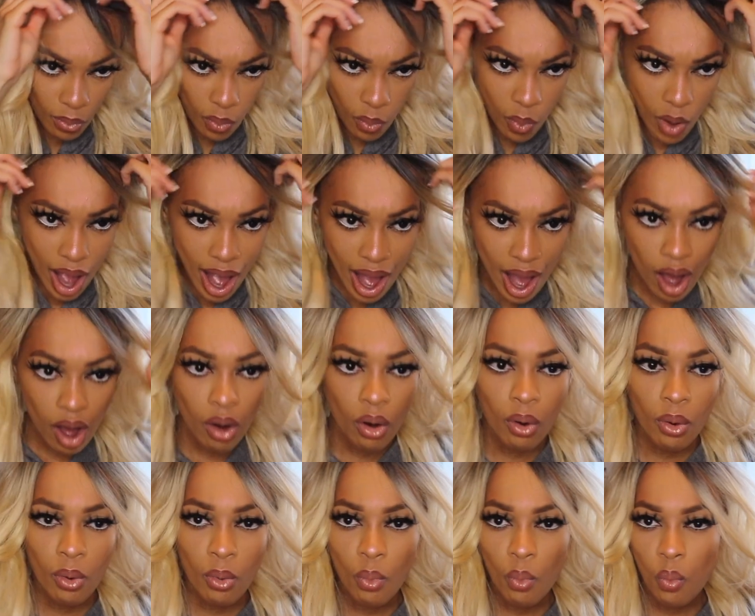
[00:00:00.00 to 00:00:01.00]

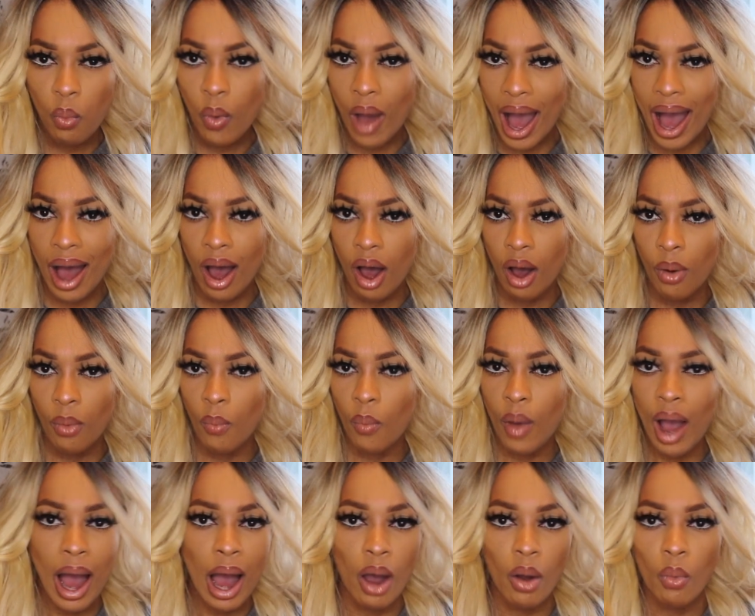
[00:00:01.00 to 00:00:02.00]
Wow, wow,
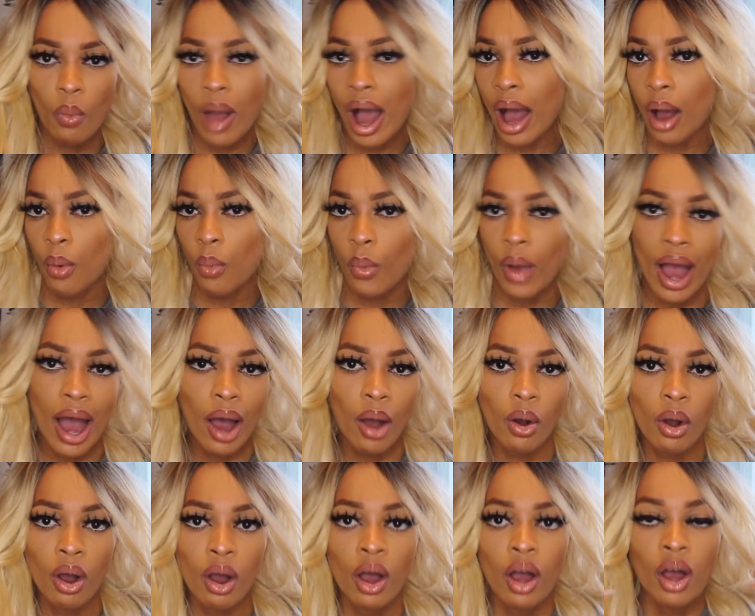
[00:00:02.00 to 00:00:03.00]
wow, wow, wow.